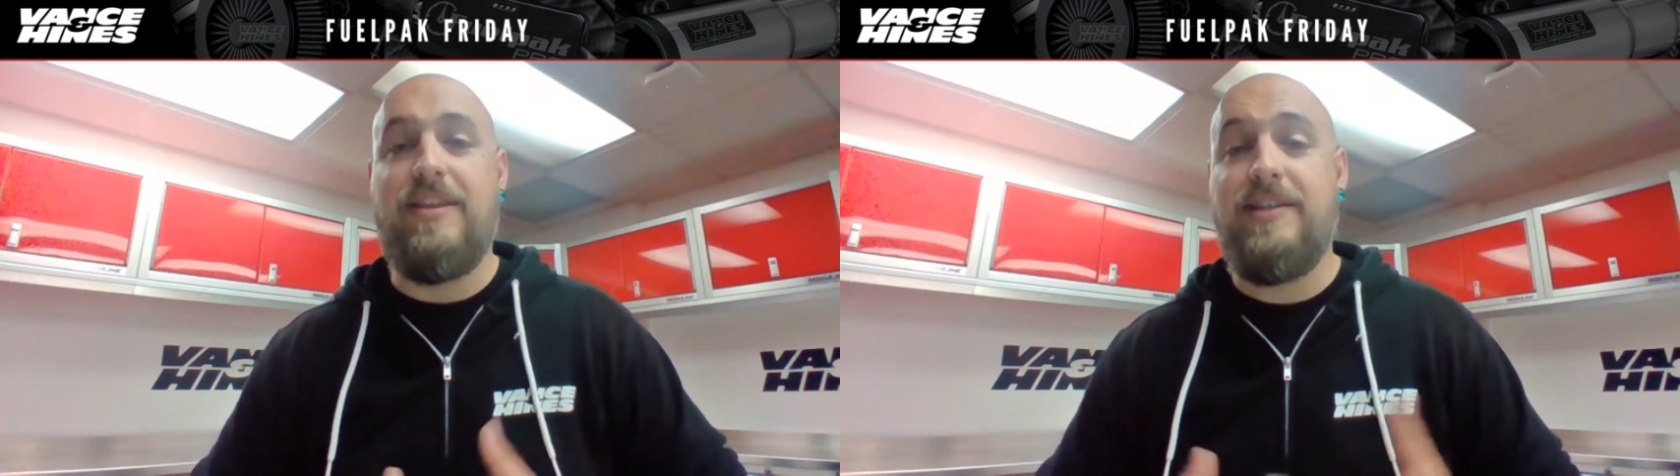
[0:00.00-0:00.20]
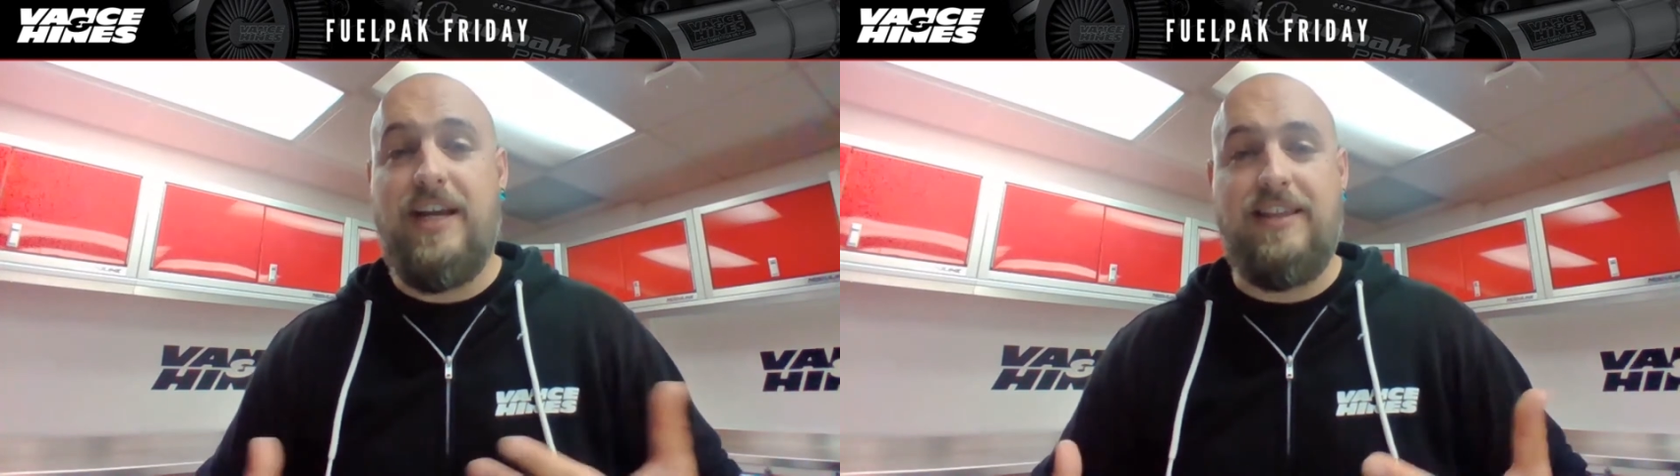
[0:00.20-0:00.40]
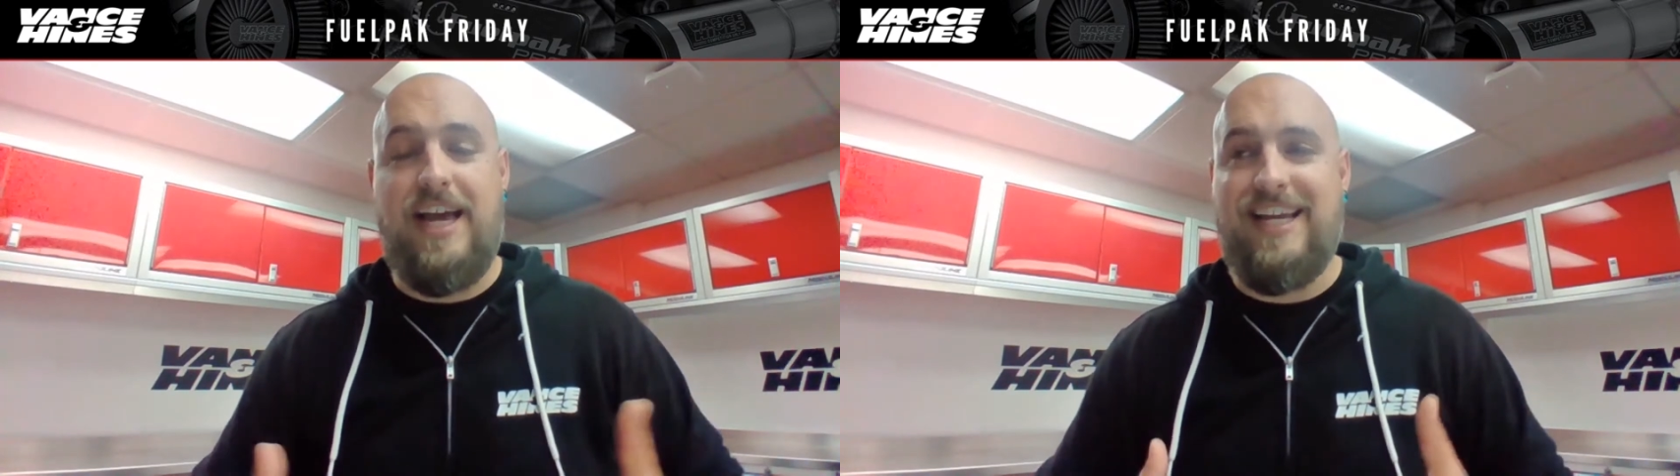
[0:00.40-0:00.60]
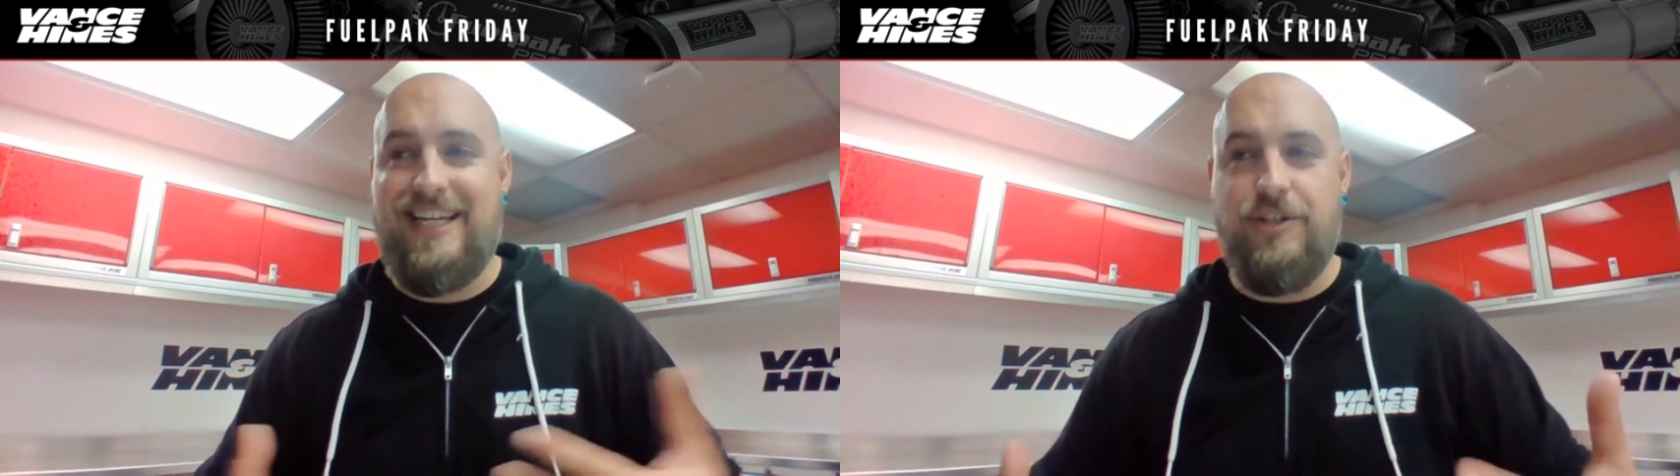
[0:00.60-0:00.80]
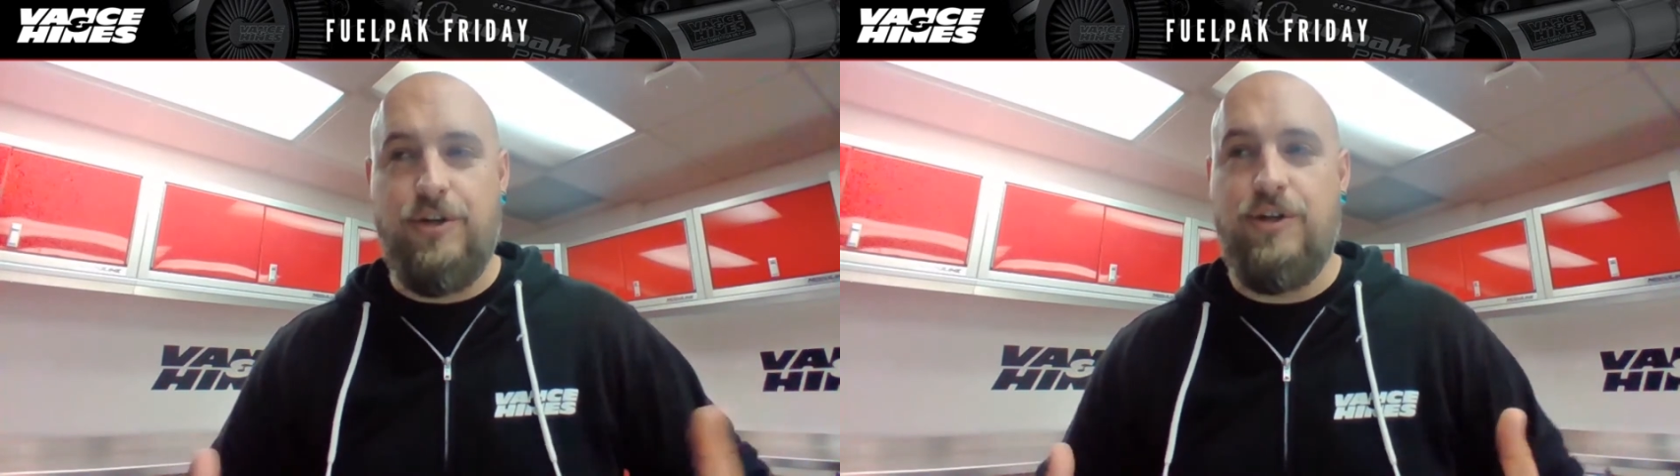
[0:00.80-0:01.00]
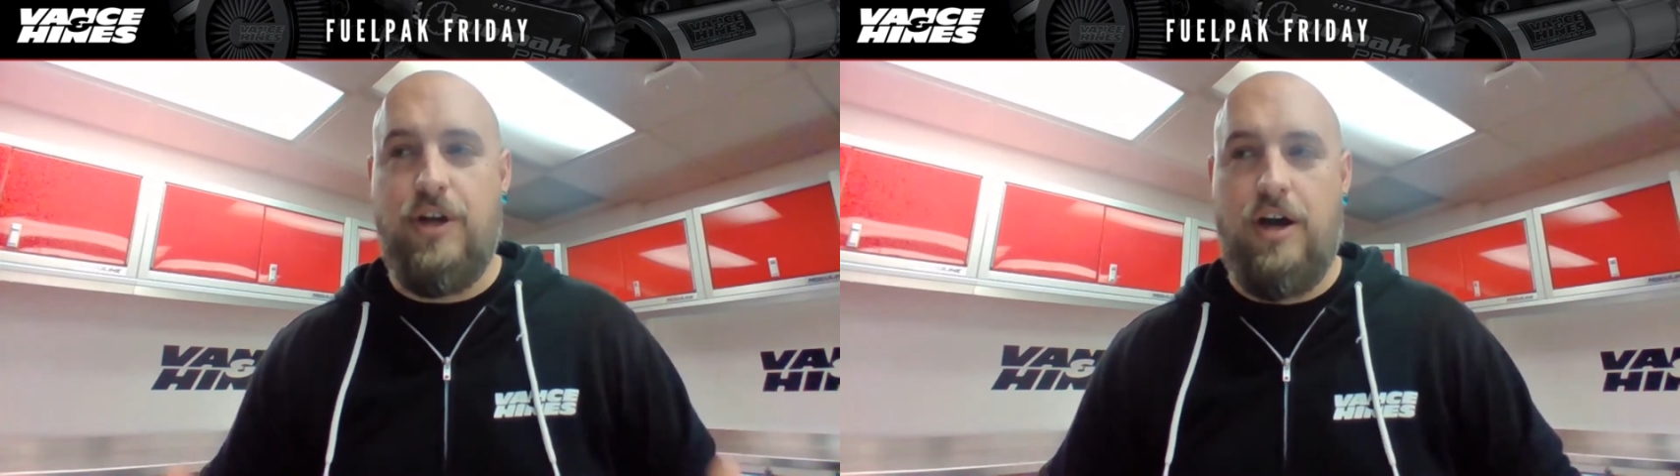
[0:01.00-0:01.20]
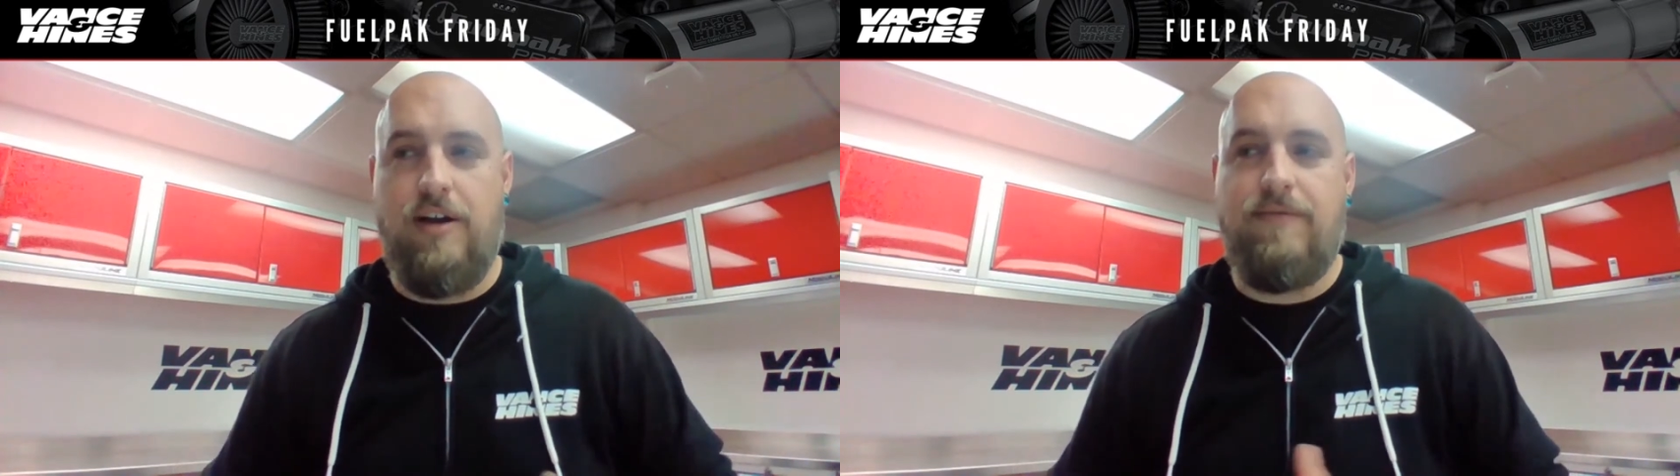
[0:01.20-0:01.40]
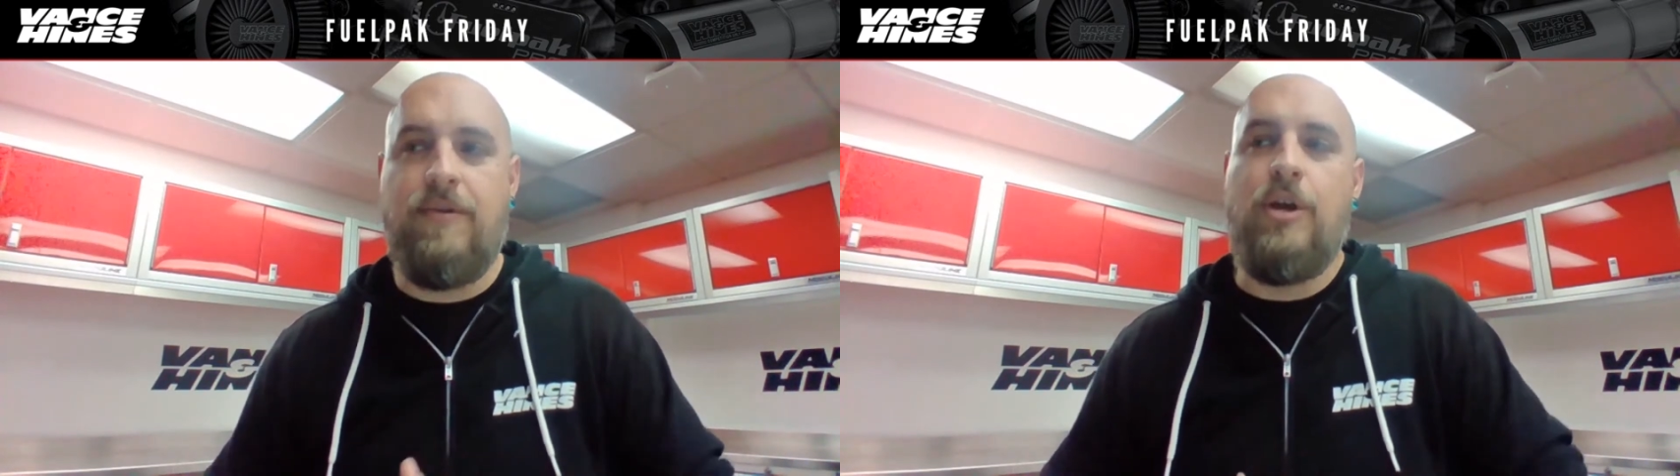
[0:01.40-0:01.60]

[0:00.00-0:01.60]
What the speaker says: things like that get turned off